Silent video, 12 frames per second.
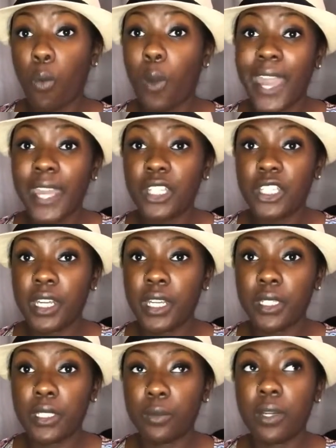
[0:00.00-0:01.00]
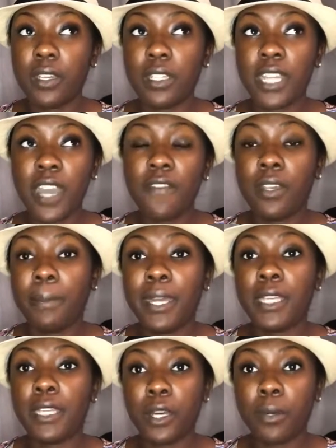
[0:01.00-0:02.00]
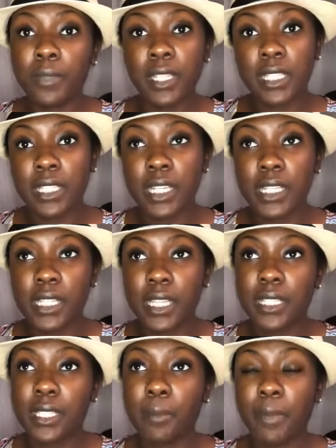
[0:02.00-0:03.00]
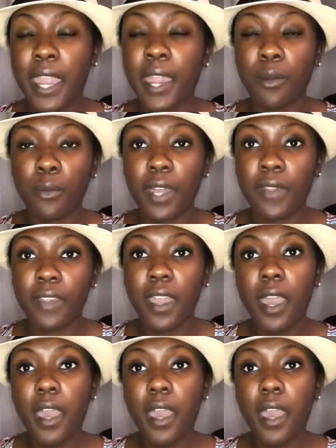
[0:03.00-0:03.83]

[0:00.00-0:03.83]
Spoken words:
white jeans would definitely be dope this season to pair with